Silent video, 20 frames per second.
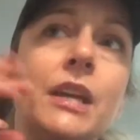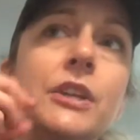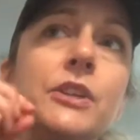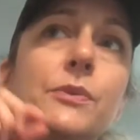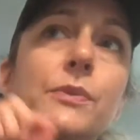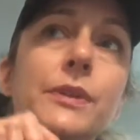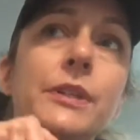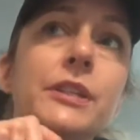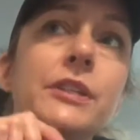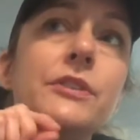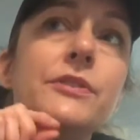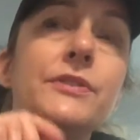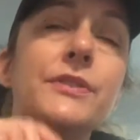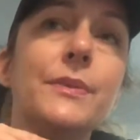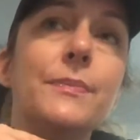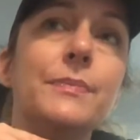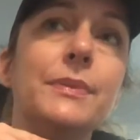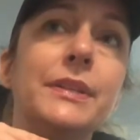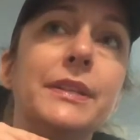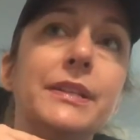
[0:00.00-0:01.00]
you want to use
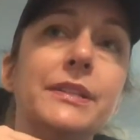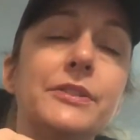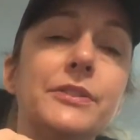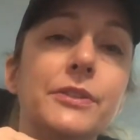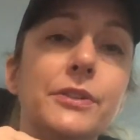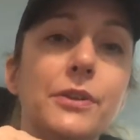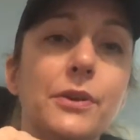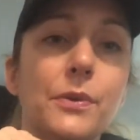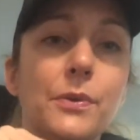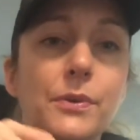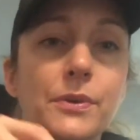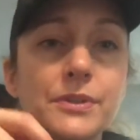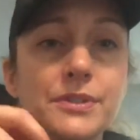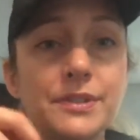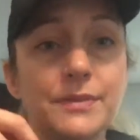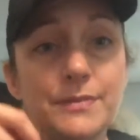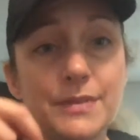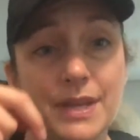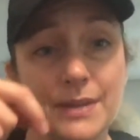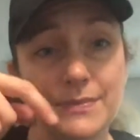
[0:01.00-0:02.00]
a blender, or
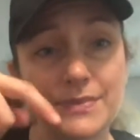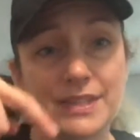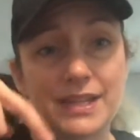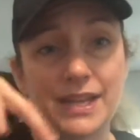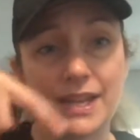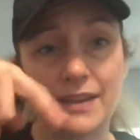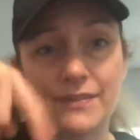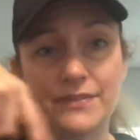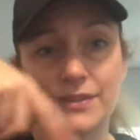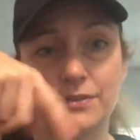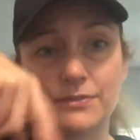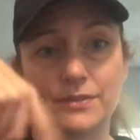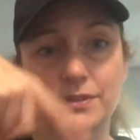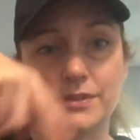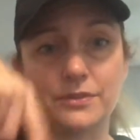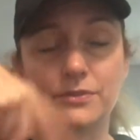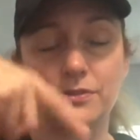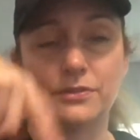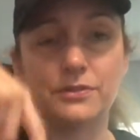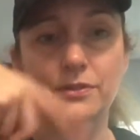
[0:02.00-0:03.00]
sometimes they have those
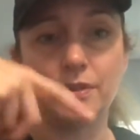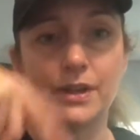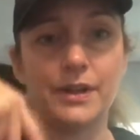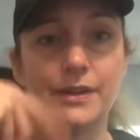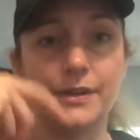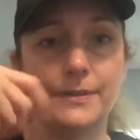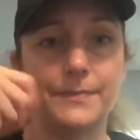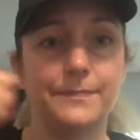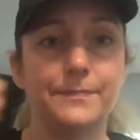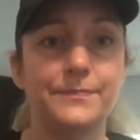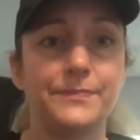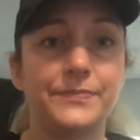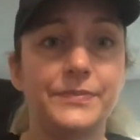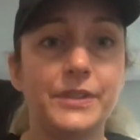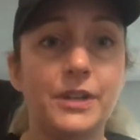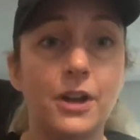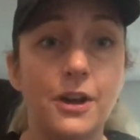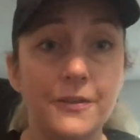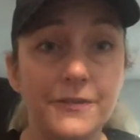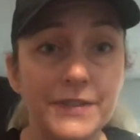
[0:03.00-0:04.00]
little
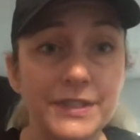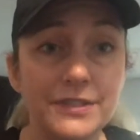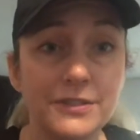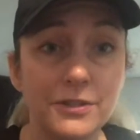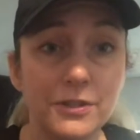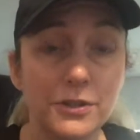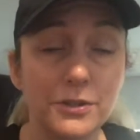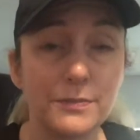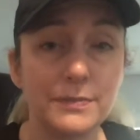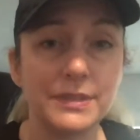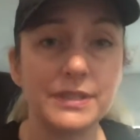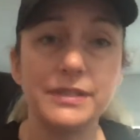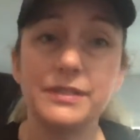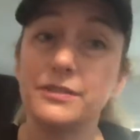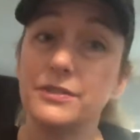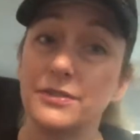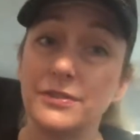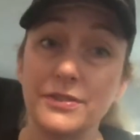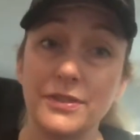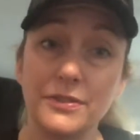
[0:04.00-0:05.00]
coffee stirrer
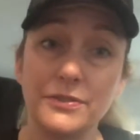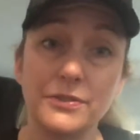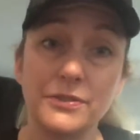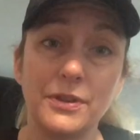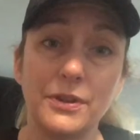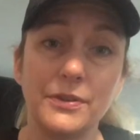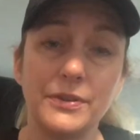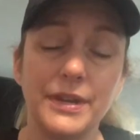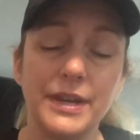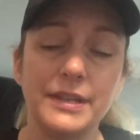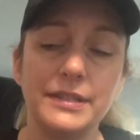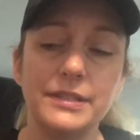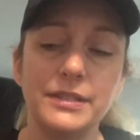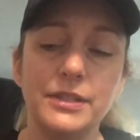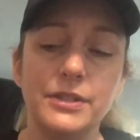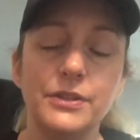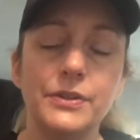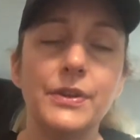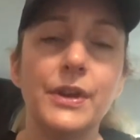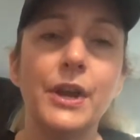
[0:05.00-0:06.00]
blenders. Those are okay
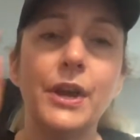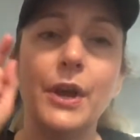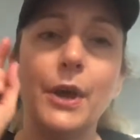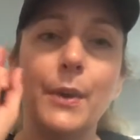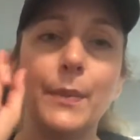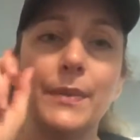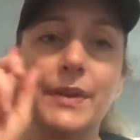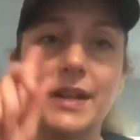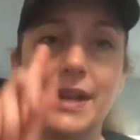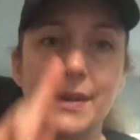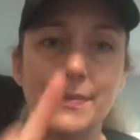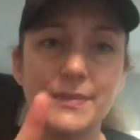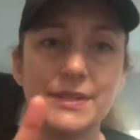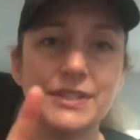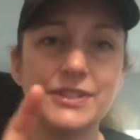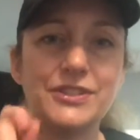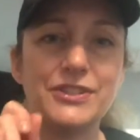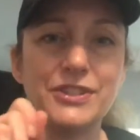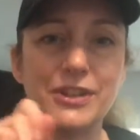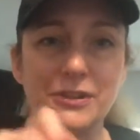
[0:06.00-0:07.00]
too. But I'm
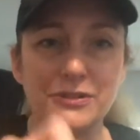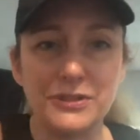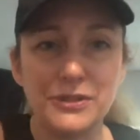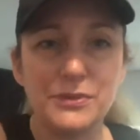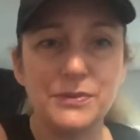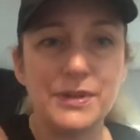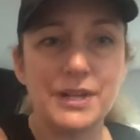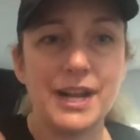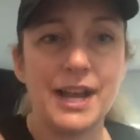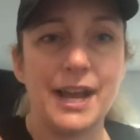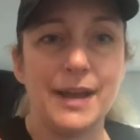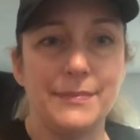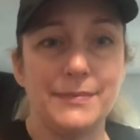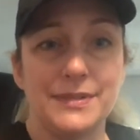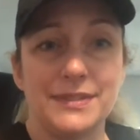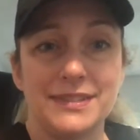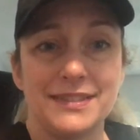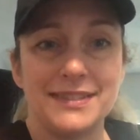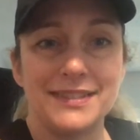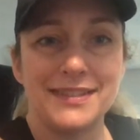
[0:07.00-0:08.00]
going to show you what
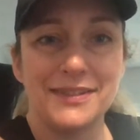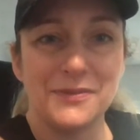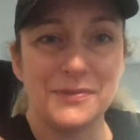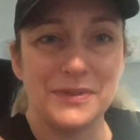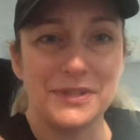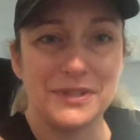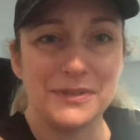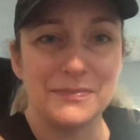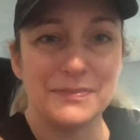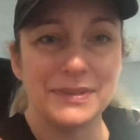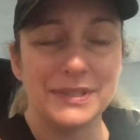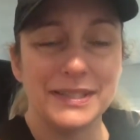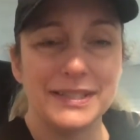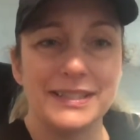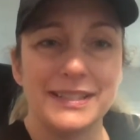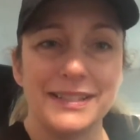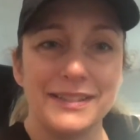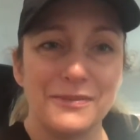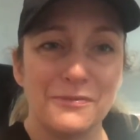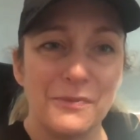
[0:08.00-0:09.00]
happens when you
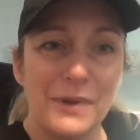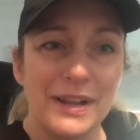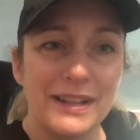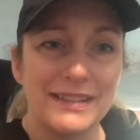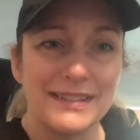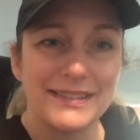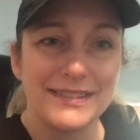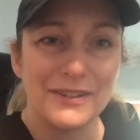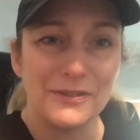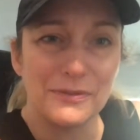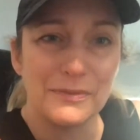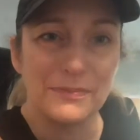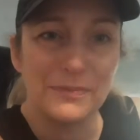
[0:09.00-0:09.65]
blend it and why it's so